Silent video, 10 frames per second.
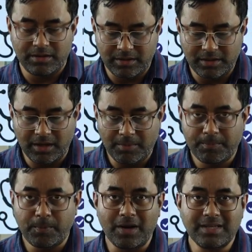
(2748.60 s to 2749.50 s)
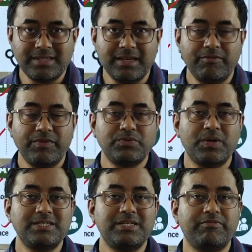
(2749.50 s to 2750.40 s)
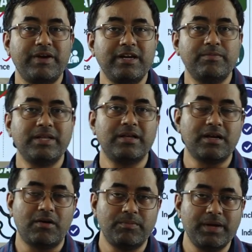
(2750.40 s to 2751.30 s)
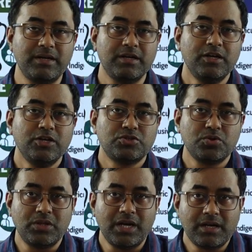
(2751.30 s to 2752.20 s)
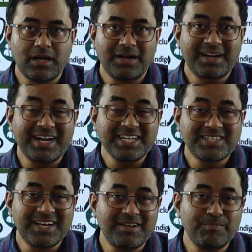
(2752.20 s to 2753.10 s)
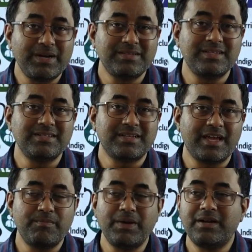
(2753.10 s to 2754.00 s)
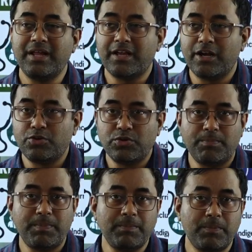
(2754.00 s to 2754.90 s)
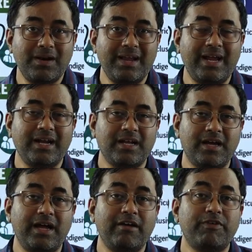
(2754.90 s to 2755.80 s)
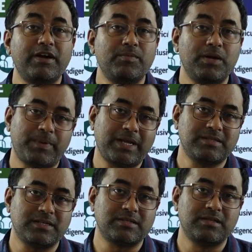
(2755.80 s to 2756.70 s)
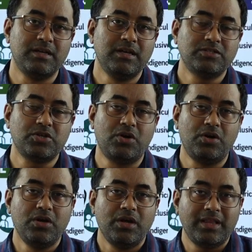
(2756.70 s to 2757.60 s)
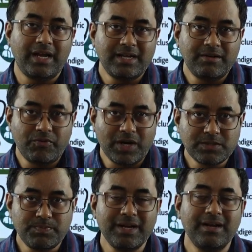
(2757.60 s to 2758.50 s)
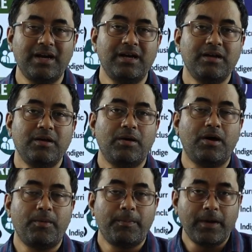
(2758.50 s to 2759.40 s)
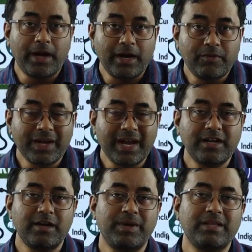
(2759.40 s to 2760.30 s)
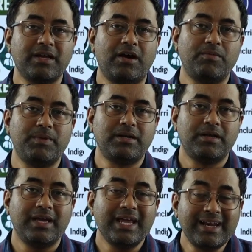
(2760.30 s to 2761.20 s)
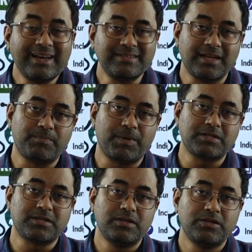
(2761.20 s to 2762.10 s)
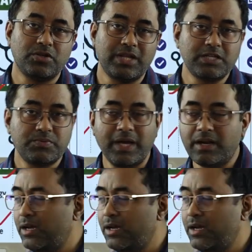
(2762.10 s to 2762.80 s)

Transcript: the policy which was defined by the government, so that traditional medicines can be taken to the people at affordable prices. So that was been advocated by the government in recent past. So that's where